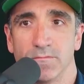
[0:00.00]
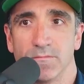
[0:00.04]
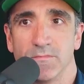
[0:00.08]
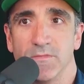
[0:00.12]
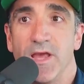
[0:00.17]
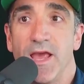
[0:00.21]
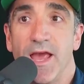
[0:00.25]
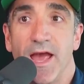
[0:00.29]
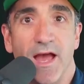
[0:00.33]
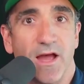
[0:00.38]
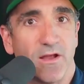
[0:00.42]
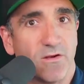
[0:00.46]

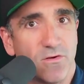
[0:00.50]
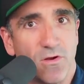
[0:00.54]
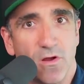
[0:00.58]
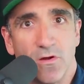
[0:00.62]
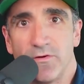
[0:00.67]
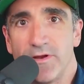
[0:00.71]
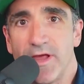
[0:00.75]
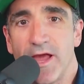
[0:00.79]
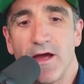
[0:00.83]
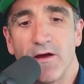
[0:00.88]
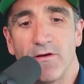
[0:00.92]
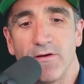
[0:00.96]
Yeah, no
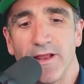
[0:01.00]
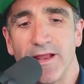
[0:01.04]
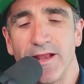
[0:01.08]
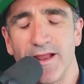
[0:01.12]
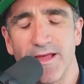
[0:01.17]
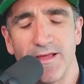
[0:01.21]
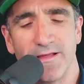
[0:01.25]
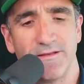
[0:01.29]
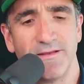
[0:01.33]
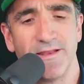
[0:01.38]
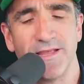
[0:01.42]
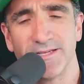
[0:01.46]
doubt.
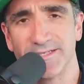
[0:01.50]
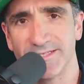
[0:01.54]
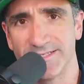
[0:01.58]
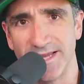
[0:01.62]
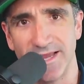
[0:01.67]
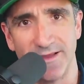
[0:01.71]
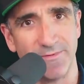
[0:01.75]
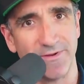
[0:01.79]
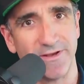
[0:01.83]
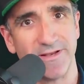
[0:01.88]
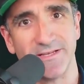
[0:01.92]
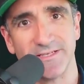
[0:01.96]
And Nick
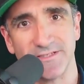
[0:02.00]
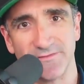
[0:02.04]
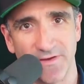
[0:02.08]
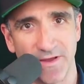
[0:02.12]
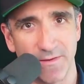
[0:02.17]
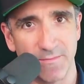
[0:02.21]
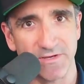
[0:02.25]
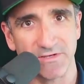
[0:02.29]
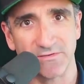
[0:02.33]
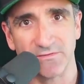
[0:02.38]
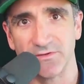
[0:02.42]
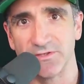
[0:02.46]
Saban is
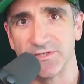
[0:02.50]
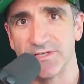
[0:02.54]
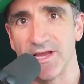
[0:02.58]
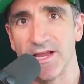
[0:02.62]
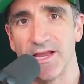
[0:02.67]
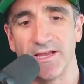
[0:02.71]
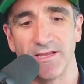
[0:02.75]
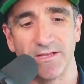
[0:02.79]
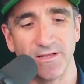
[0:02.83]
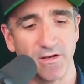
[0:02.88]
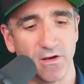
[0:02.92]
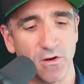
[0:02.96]
famous for
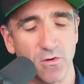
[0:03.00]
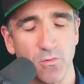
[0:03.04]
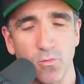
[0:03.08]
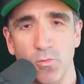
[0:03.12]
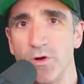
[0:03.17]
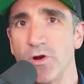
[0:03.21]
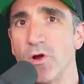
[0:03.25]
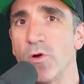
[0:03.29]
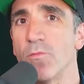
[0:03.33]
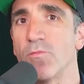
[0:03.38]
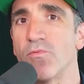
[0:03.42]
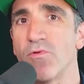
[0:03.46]
saying, we
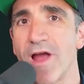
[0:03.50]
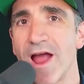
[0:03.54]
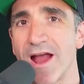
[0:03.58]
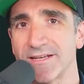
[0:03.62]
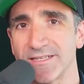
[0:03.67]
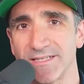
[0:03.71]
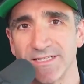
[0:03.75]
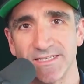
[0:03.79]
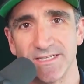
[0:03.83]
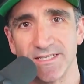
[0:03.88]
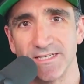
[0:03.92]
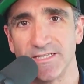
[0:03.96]
don't
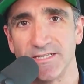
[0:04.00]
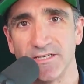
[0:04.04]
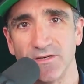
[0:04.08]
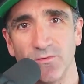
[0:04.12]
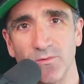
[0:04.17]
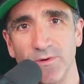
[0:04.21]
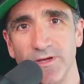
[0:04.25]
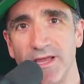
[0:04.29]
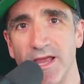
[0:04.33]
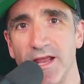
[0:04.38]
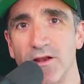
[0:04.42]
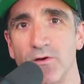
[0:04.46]
practice until
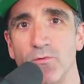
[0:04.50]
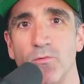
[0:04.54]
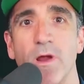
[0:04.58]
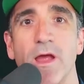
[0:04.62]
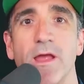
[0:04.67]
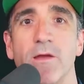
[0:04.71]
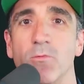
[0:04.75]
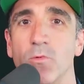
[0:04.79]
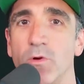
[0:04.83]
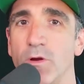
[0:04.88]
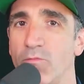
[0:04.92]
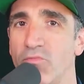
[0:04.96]
we get it
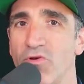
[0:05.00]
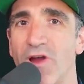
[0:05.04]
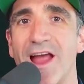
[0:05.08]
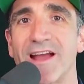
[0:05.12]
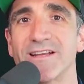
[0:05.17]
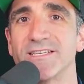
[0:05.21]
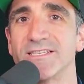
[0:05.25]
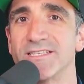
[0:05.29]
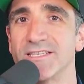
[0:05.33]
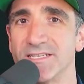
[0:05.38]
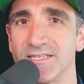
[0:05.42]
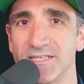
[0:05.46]
right. We
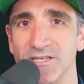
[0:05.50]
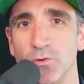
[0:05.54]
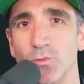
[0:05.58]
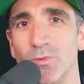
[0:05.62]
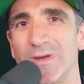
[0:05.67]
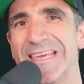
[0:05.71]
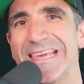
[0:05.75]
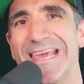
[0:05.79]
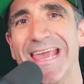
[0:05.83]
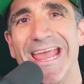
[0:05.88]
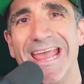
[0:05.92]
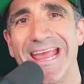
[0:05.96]
practice until we
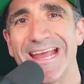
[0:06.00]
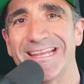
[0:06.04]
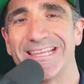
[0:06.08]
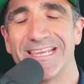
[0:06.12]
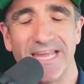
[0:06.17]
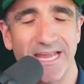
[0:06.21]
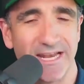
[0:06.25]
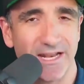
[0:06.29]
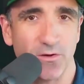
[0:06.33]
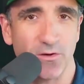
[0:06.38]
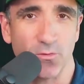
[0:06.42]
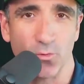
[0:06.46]
can't
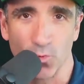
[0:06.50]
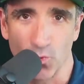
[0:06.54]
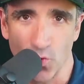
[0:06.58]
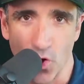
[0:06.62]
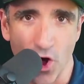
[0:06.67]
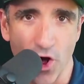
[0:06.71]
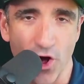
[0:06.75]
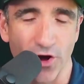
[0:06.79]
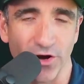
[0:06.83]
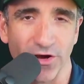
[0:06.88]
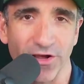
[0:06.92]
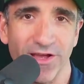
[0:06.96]
get it
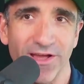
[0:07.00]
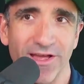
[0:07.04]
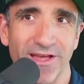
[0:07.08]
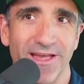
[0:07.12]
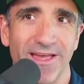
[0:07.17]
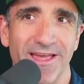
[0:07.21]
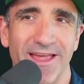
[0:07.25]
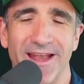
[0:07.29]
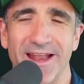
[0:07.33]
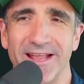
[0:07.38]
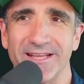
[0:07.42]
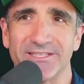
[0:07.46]
wrong.
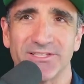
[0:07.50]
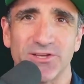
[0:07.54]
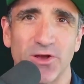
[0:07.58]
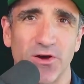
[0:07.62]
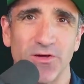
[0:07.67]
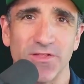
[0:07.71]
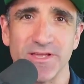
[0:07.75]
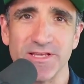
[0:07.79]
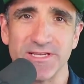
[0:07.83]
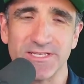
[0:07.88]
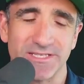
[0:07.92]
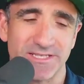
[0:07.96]
And I saw
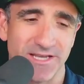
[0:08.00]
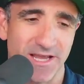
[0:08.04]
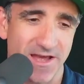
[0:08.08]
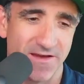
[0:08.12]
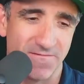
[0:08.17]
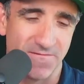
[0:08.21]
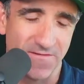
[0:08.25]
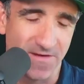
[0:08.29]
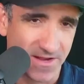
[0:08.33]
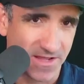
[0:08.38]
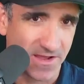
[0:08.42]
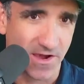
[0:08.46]
this
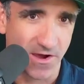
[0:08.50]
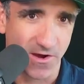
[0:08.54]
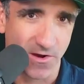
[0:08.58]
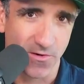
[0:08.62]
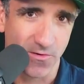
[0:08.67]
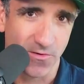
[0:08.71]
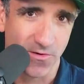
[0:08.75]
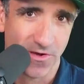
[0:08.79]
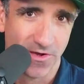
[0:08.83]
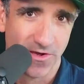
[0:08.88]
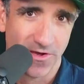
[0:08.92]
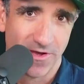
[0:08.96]

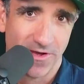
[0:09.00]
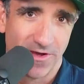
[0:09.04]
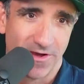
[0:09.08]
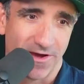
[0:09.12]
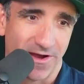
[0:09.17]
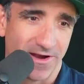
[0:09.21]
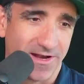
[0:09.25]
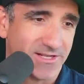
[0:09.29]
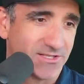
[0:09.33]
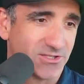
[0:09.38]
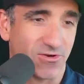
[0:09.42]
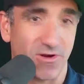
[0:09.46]
video
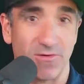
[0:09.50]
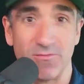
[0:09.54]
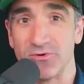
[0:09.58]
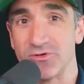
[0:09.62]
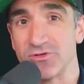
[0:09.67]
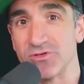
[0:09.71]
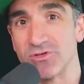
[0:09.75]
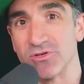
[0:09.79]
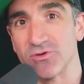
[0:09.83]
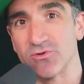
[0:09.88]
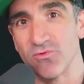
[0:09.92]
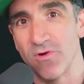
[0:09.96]
on Instagram, which
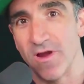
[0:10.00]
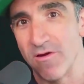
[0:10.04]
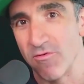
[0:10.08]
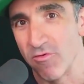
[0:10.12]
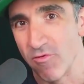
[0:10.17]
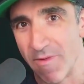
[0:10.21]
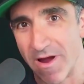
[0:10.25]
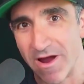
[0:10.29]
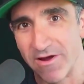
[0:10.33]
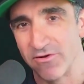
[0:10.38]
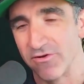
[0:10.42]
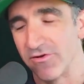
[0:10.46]
is a great
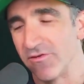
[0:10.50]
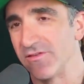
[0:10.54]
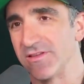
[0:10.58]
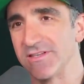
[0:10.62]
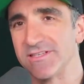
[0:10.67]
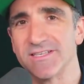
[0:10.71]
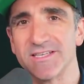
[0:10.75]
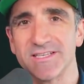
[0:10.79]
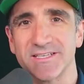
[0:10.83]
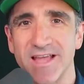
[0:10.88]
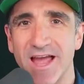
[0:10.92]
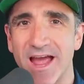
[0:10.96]
reminder of
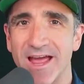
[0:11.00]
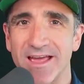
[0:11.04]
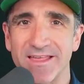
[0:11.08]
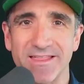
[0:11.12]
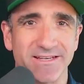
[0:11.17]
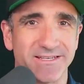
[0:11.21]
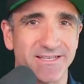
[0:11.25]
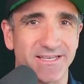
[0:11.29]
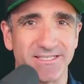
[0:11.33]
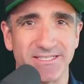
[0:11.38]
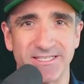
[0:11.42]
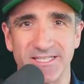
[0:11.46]
this guy
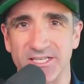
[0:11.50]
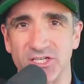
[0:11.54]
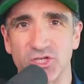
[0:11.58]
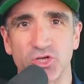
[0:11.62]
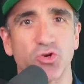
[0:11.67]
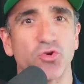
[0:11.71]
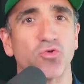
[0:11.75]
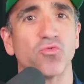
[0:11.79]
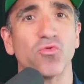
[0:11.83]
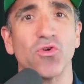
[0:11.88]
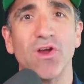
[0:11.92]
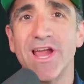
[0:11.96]
that does these
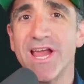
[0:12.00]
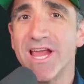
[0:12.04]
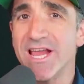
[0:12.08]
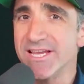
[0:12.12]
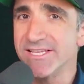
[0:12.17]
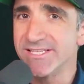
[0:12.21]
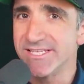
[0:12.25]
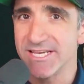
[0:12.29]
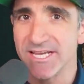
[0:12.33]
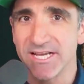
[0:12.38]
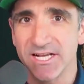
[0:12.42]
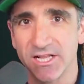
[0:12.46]

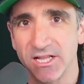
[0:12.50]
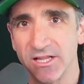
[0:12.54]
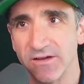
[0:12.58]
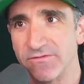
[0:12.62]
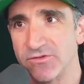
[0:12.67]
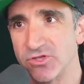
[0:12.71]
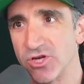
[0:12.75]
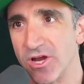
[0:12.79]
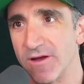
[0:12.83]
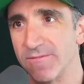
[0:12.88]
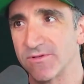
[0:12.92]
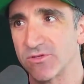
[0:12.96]
crazy
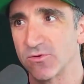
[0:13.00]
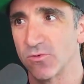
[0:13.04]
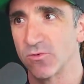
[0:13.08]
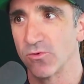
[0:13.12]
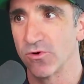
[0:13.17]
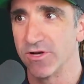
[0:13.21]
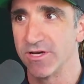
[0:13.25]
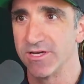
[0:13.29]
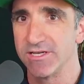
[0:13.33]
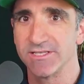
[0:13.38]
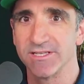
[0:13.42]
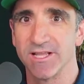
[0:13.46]
cliff jumps where
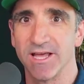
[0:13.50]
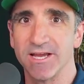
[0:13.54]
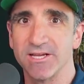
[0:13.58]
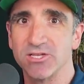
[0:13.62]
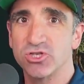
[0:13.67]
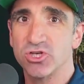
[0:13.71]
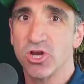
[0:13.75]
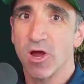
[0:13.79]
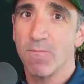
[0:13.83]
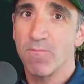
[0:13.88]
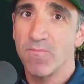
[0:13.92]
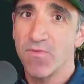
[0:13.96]
he's like
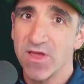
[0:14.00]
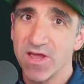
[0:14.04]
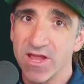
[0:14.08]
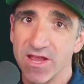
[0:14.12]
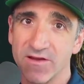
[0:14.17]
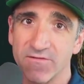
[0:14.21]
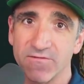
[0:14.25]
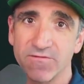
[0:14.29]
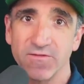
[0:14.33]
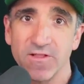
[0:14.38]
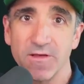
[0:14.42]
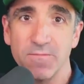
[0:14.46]
jumping
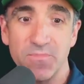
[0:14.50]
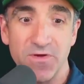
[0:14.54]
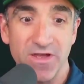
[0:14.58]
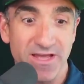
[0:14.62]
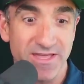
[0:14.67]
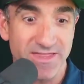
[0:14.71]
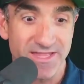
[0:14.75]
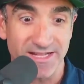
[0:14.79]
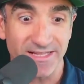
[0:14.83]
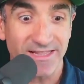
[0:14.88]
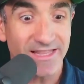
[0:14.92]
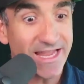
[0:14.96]
and flipping
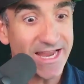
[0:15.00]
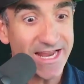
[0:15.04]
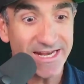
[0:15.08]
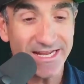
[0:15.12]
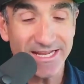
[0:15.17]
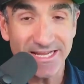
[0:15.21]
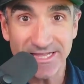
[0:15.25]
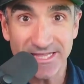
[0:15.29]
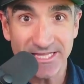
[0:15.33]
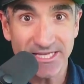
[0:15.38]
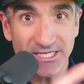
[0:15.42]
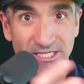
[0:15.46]
and then landing
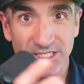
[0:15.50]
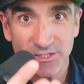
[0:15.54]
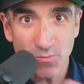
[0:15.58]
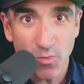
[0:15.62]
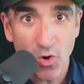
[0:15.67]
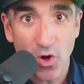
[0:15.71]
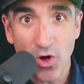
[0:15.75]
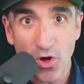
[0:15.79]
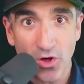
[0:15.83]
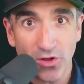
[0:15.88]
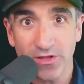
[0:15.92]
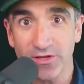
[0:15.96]
in these
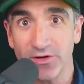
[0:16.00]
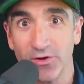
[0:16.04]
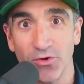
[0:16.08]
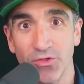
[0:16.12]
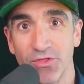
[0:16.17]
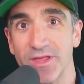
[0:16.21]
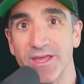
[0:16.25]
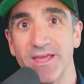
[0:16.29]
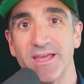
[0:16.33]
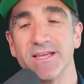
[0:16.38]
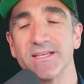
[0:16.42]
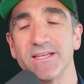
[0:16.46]
small little
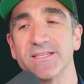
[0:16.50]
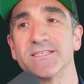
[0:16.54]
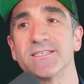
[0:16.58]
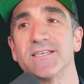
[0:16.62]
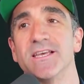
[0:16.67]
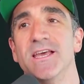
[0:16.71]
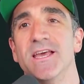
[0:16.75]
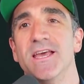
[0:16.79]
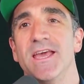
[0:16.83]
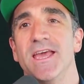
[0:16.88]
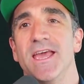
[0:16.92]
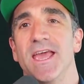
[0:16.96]
things.
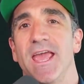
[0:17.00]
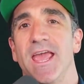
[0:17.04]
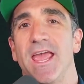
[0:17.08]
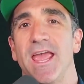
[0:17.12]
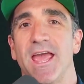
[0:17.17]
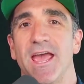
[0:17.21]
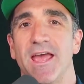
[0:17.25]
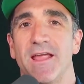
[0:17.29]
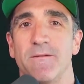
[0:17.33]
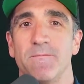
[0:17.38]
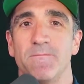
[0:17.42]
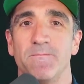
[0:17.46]

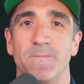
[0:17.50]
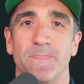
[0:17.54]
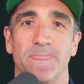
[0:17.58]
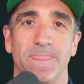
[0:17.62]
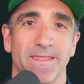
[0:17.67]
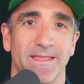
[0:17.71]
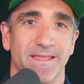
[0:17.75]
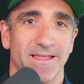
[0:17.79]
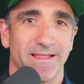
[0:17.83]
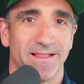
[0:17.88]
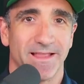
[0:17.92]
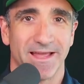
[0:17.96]
And
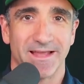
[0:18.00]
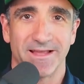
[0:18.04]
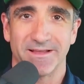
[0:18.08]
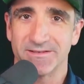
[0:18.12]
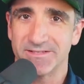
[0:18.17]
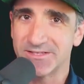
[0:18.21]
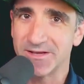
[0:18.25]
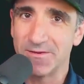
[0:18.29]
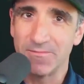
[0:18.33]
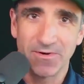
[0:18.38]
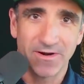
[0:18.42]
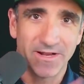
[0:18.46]
like
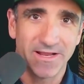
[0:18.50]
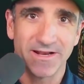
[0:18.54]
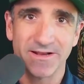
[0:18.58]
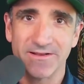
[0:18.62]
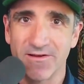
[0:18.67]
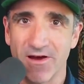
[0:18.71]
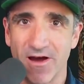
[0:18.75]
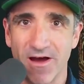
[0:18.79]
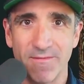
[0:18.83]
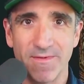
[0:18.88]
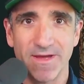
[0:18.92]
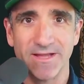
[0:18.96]
somebody had
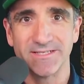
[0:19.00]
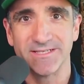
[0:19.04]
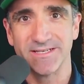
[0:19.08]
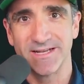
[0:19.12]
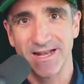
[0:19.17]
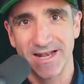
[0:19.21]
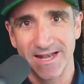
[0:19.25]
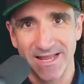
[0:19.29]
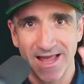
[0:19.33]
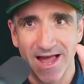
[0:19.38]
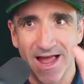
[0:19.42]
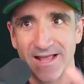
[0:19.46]
commented
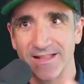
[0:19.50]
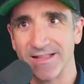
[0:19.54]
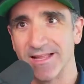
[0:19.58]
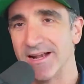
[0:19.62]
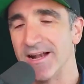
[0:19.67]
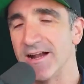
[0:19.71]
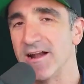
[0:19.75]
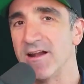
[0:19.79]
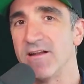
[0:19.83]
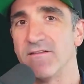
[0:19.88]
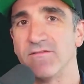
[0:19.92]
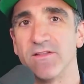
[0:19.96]
and he
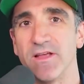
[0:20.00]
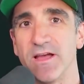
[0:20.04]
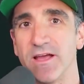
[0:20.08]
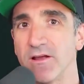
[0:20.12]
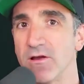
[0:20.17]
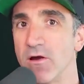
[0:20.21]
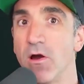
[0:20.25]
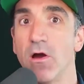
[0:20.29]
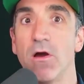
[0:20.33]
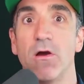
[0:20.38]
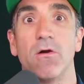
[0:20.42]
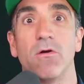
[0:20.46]
highlighted of like,
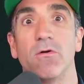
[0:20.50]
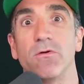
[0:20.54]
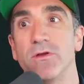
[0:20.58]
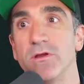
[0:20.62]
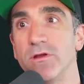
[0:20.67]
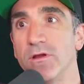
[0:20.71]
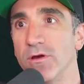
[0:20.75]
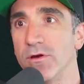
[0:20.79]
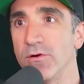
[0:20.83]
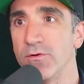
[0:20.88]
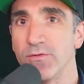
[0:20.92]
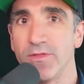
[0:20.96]

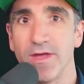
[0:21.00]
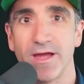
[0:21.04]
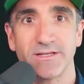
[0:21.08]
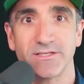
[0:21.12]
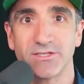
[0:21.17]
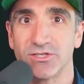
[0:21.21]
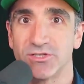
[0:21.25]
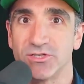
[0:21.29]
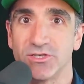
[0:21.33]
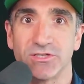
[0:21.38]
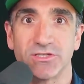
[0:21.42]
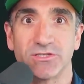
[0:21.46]
oh,
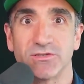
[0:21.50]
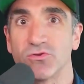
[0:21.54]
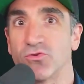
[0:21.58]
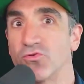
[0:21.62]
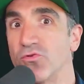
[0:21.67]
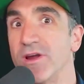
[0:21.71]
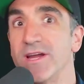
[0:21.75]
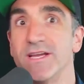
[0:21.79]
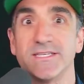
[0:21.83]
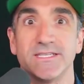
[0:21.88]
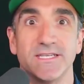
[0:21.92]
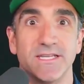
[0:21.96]
that's just
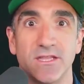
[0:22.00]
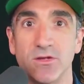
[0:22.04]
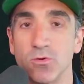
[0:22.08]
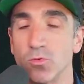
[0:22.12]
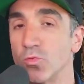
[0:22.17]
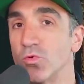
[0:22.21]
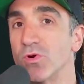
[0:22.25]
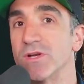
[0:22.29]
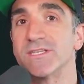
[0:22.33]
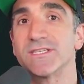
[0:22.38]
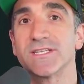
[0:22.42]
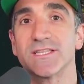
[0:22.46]
crazy, the
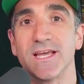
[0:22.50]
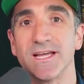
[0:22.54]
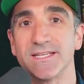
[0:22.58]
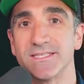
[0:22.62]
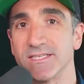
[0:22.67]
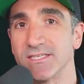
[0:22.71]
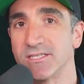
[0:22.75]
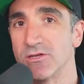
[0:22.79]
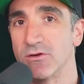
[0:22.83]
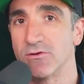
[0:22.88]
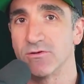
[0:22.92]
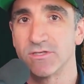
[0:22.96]
risk that's
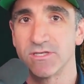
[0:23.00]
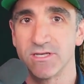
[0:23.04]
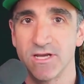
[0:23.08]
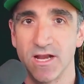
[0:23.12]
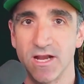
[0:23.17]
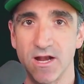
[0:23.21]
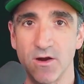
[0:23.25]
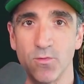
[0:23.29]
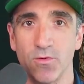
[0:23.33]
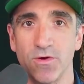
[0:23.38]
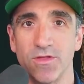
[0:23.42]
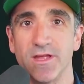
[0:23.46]

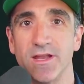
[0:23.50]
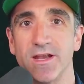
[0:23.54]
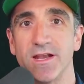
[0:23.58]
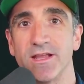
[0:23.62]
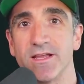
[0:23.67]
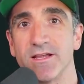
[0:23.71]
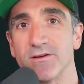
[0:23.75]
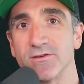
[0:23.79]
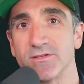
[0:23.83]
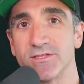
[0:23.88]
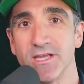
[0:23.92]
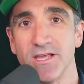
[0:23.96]
associated with it. And he
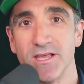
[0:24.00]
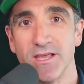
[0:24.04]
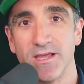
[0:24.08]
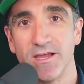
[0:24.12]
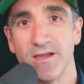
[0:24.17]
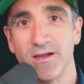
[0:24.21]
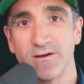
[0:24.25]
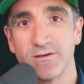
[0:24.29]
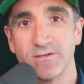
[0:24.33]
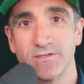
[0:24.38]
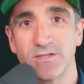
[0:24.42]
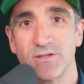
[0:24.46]
goes,
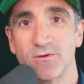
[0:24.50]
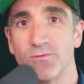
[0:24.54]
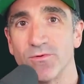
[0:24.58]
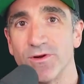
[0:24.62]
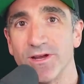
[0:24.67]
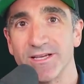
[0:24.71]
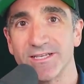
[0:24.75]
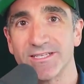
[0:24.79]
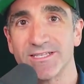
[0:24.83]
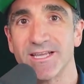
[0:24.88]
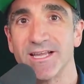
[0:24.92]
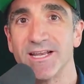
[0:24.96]
here's the risk.